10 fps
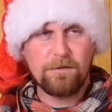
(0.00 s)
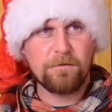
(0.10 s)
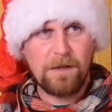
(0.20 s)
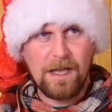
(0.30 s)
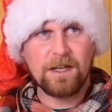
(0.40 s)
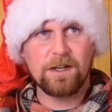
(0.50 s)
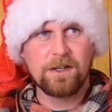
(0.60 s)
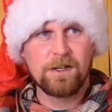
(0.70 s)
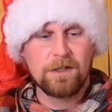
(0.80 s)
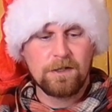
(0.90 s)
Fake,
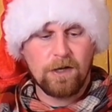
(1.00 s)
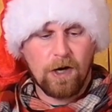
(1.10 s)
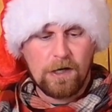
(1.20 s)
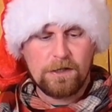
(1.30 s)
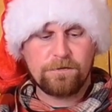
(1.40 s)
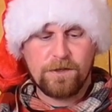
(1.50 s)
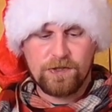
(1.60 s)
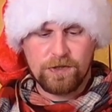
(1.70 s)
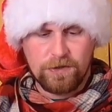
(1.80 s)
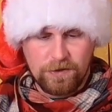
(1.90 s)

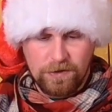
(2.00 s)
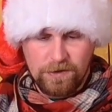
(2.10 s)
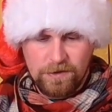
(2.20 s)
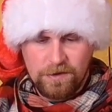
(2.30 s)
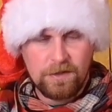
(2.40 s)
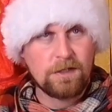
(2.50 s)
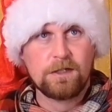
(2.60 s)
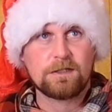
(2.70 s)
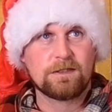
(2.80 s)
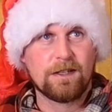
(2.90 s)
artificial,
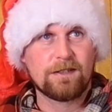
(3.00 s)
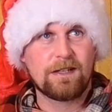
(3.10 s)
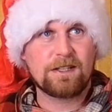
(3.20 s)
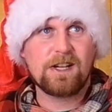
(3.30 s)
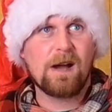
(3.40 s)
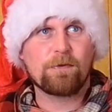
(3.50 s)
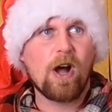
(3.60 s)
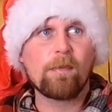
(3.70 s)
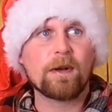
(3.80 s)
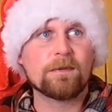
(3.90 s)
I like top
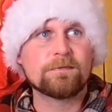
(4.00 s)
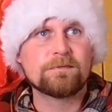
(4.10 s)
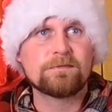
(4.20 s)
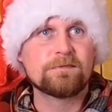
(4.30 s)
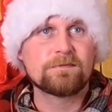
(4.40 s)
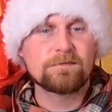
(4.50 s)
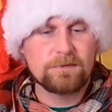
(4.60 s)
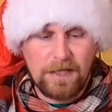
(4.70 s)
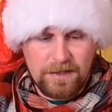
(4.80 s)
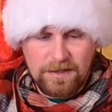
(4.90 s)
ramen.
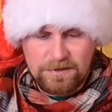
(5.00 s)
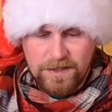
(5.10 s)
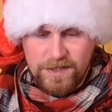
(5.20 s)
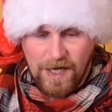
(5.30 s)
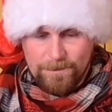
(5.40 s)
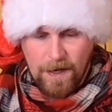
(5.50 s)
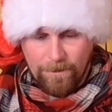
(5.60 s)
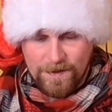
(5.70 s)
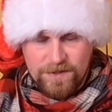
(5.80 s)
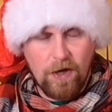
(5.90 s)
Like literally top ramen.
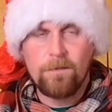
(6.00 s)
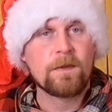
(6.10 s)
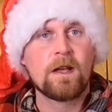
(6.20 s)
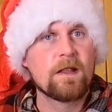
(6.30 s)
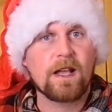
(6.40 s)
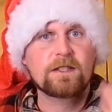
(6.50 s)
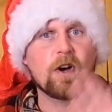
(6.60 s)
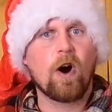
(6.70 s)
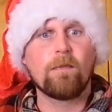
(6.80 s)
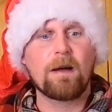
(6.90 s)
This that's
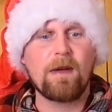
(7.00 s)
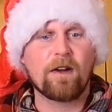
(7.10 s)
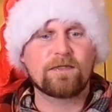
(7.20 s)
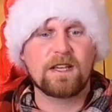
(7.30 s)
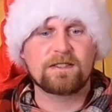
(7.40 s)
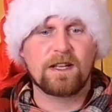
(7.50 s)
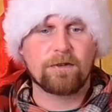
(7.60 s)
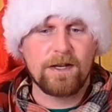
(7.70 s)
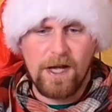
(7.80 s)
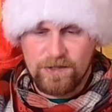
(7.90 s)
all my mouth tastes like
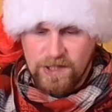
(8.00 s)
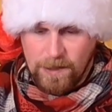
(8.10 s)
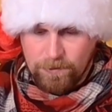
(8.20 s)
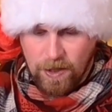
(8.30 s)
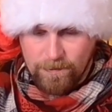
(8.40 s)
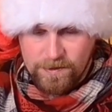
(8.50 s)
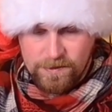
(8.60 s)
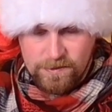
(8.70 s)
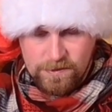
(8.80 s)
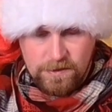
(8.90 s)
right now is top ramen.
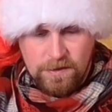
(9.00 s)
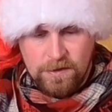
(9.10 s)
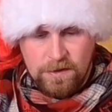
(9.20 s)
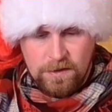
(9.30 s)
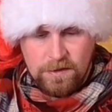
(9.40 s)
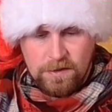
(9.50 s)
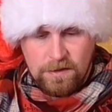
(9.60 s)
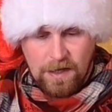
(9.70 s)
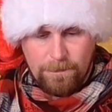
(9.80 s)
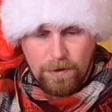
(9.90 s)

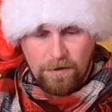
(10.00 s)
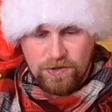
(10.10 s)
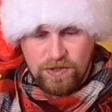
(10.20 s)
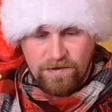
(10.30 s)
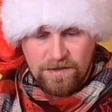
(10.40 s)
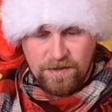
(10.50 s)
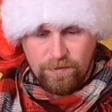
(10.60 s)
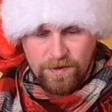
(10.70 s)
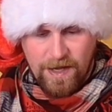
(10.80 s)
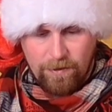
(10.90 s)
I probably should have ended
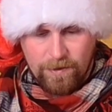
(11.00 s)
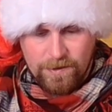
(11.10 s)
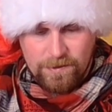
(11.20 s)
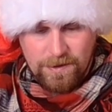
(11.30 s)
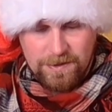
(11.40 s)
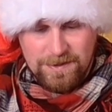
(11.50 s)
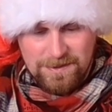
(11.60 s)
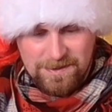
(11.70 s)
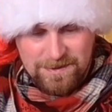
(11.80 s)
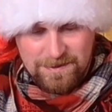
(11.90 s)
with that one.
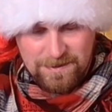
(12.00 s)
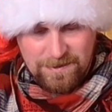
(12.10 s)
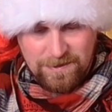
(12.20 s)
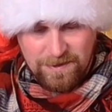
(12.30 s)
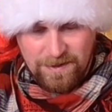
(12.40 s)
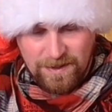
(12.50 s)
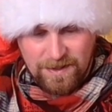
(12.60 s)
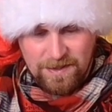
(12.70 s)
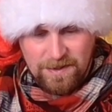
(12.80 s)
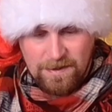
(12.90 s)
Yeah, the
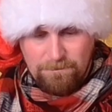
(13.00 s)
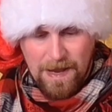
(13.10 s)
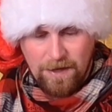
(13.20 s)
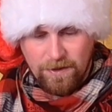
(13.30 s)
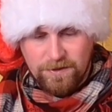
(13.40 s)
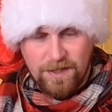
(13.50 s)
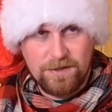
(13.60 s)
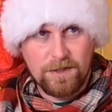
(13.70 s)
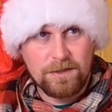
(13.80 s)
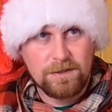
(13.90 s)
palate
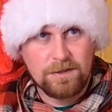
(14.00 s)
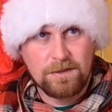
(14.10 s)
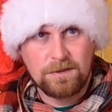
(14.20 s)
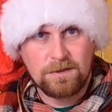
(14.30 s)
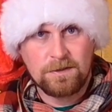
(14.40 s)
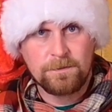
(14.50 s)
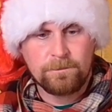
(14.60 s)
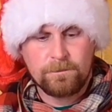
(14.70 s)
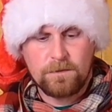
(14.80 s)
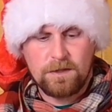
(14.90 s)
cleanser.
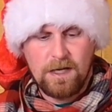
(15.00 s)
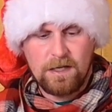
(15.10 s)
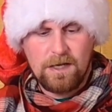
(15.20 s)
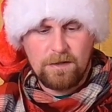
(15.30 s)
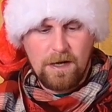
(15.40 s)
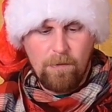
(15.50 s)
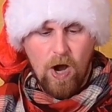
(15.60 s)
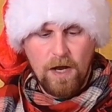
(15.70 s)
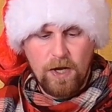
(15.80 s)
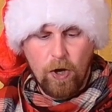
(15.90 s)
Okay, come
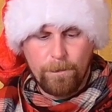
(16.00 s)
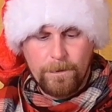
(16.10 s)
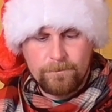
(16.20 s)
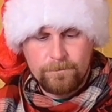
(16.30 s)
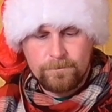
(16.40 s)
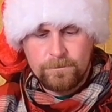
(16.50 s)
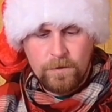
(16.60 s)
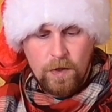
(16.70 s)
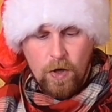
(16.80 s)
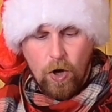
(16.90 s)
on and open.
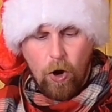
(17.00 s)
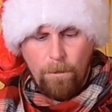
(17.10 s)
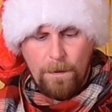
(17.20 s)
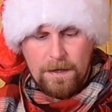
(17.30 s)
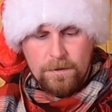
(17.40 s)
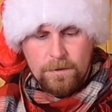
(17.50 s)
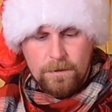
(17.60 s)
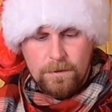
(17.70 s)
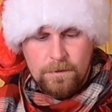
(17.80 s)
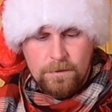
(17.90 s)
Open!
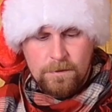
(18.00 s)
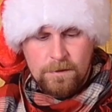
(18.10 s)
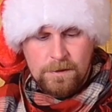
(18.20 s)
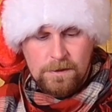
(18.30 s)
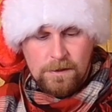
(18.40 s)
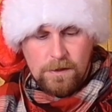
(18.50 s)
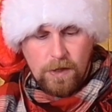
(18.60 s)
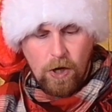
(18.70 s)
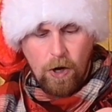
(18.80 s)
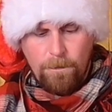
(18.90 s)

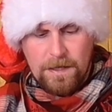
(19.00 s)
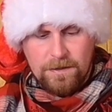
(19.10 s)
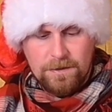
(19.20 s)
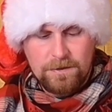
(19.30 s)
Open!